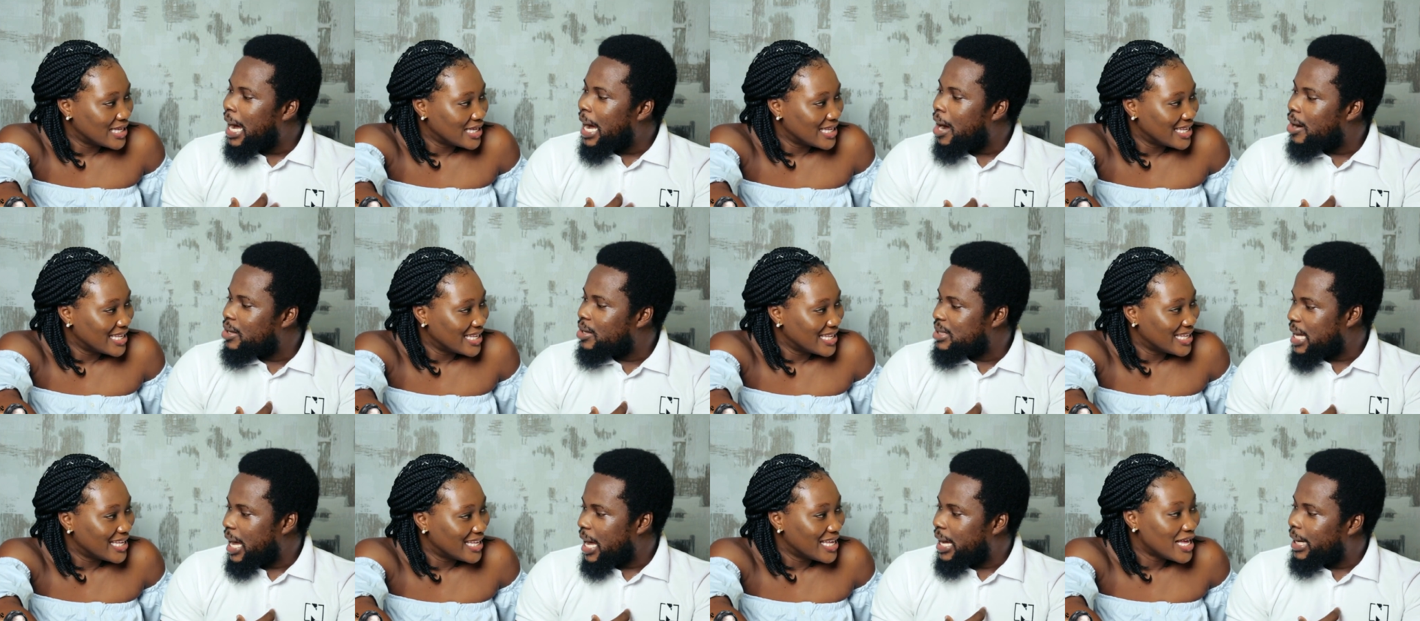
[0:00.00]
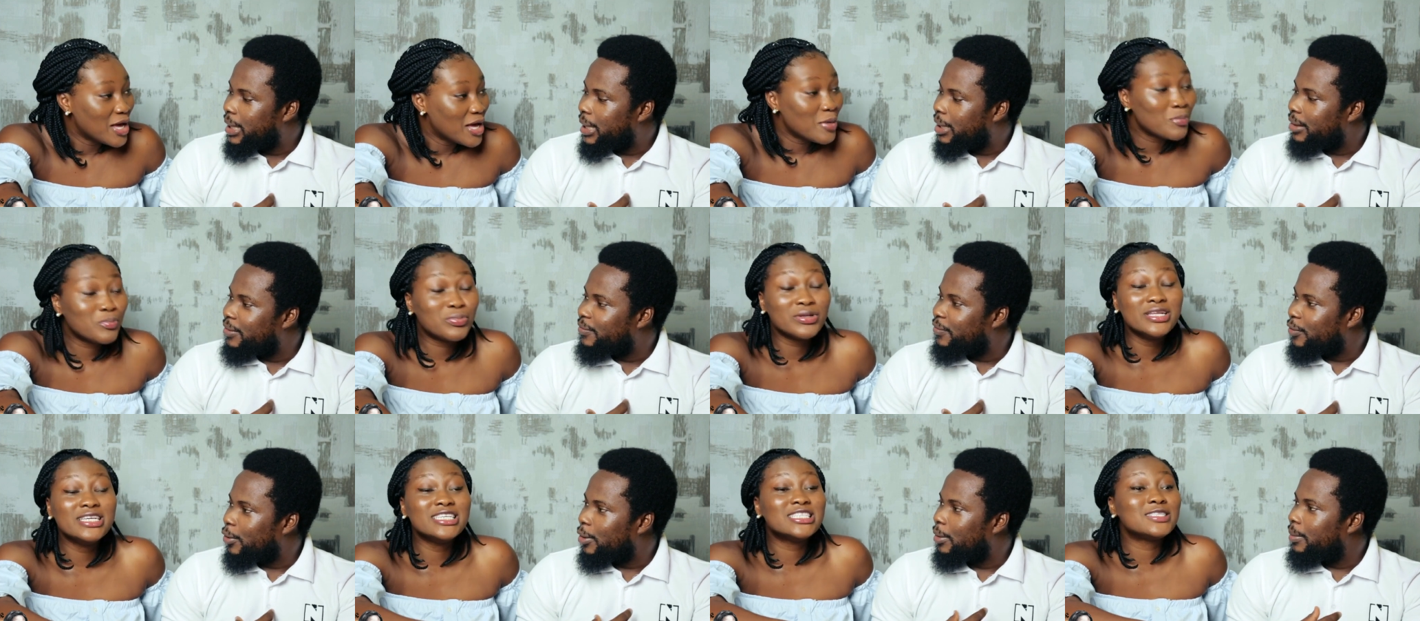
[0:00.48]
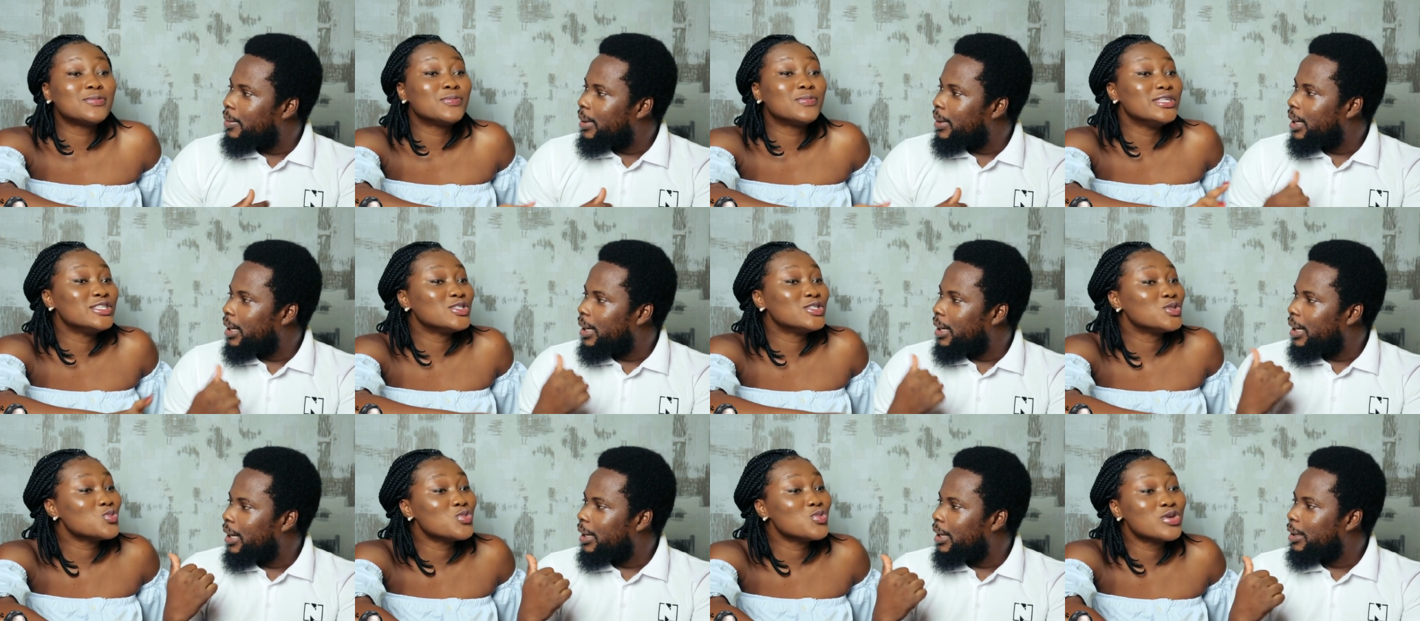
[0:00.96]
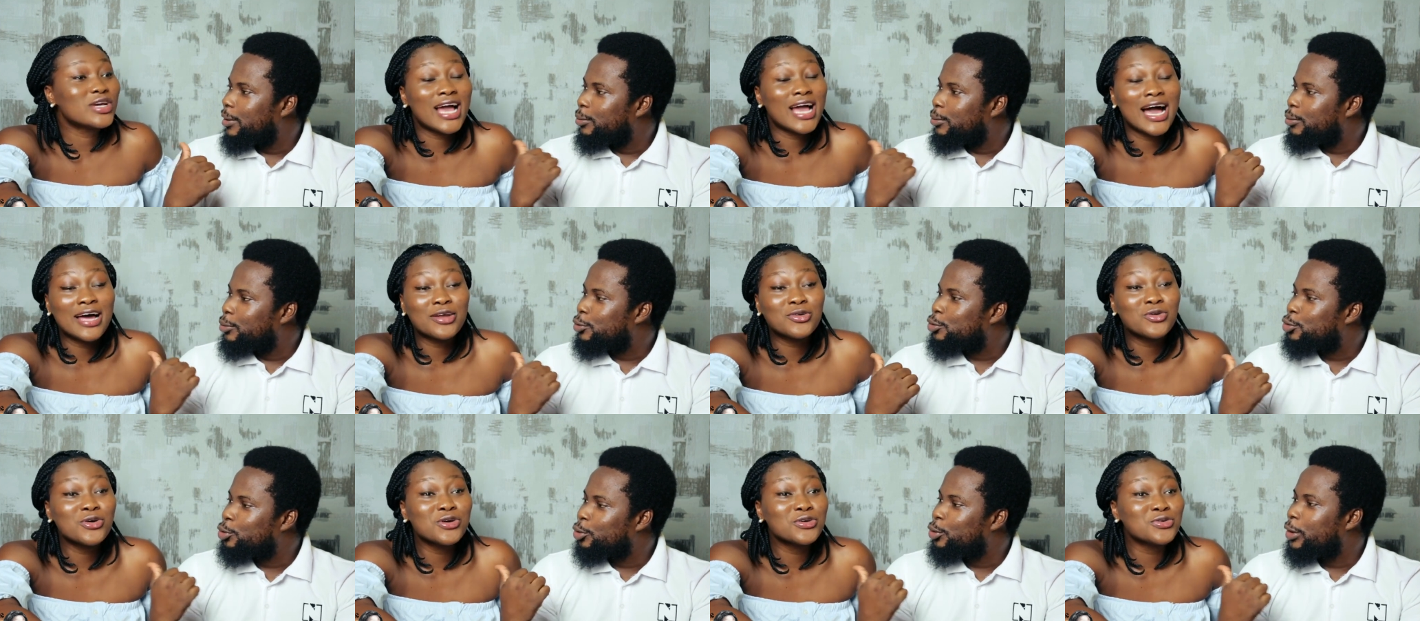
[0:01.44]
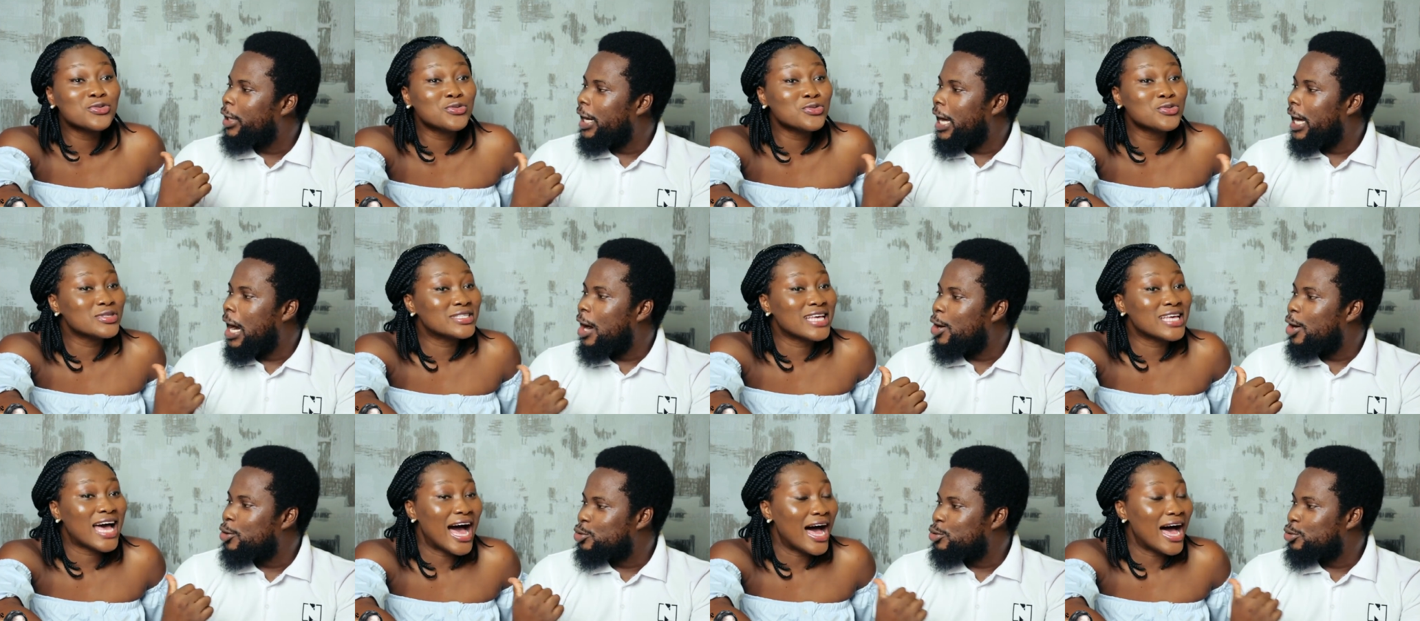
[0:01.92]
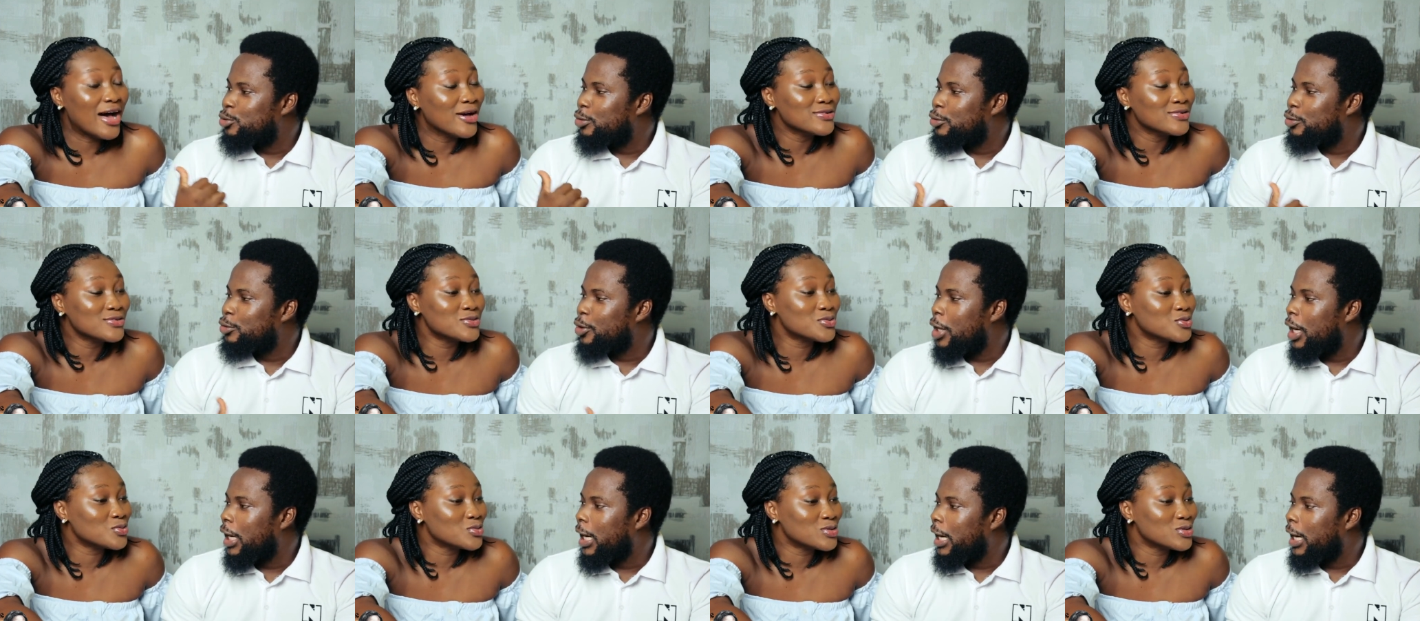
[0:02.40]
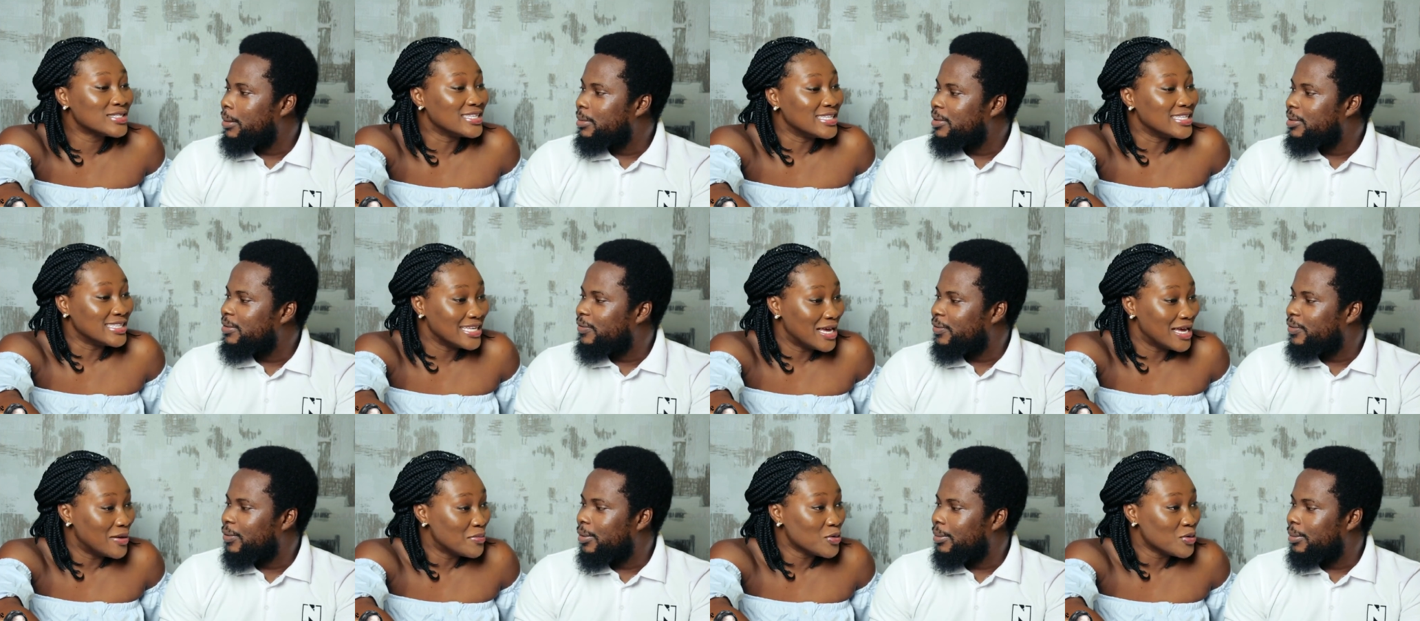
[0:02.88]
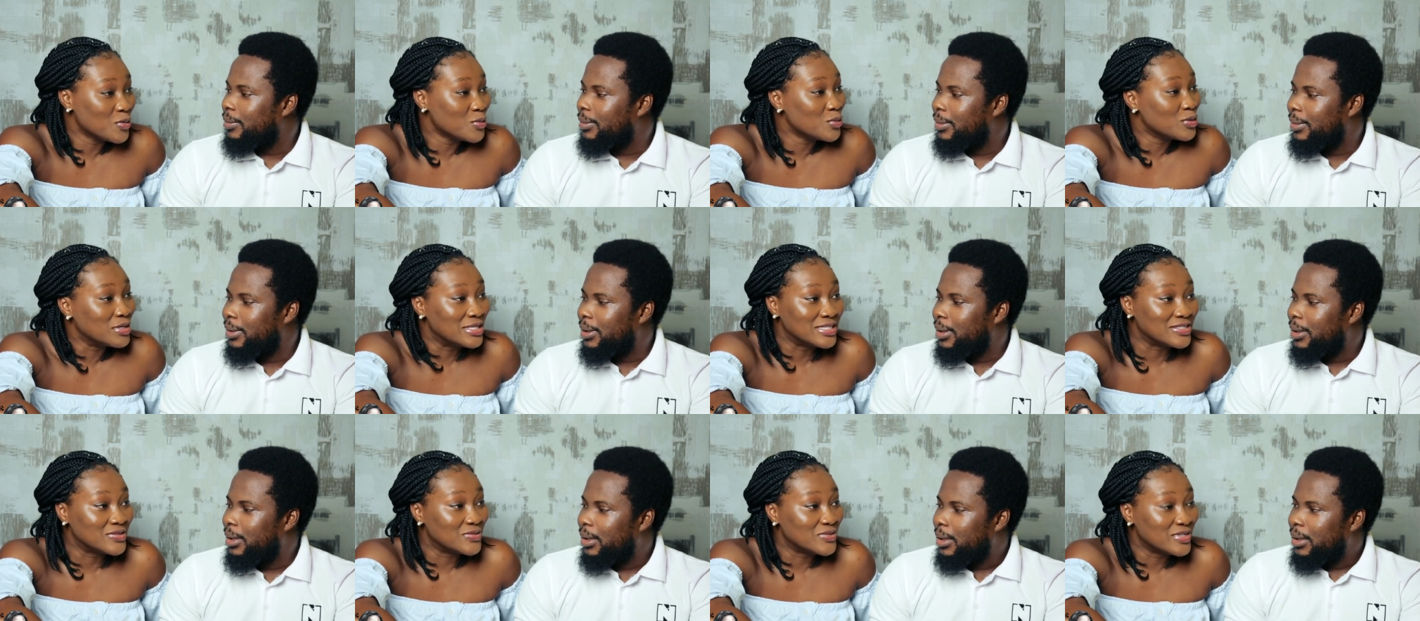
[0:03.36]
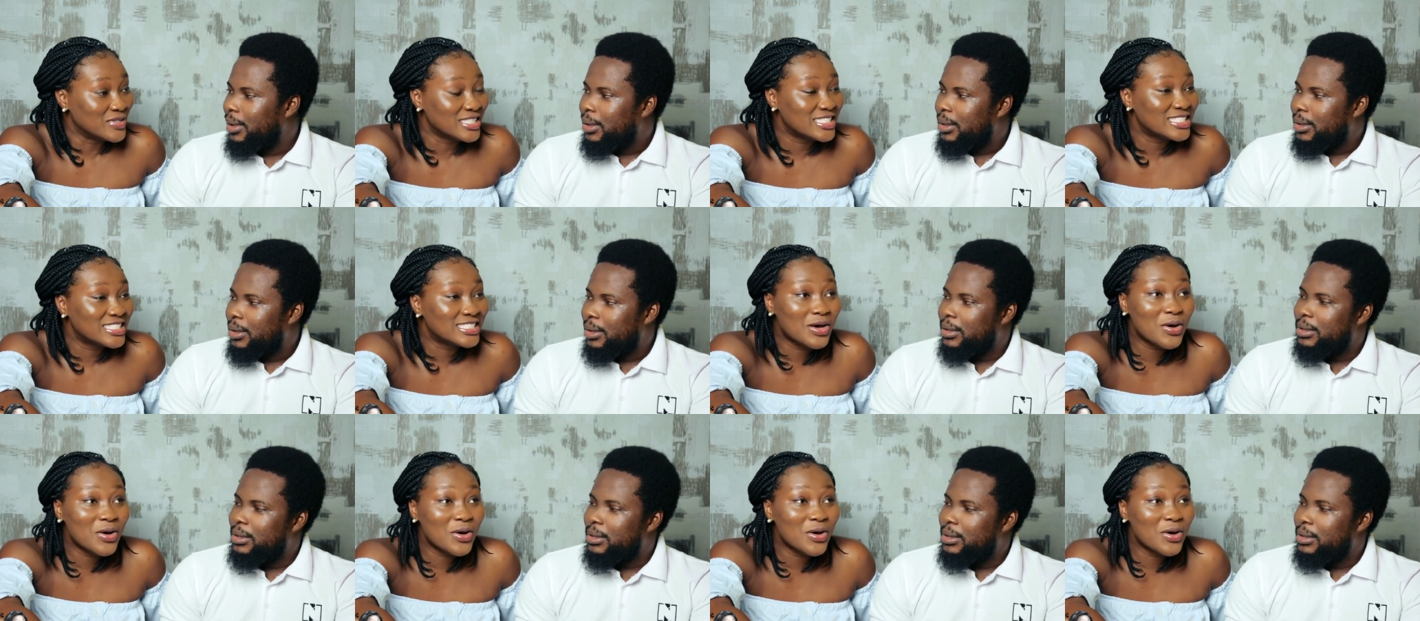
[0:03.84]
Speaker 1: The house I came please,
Speaker 2: from. Please, please, you cannot use house, house to determine from. Who is rich.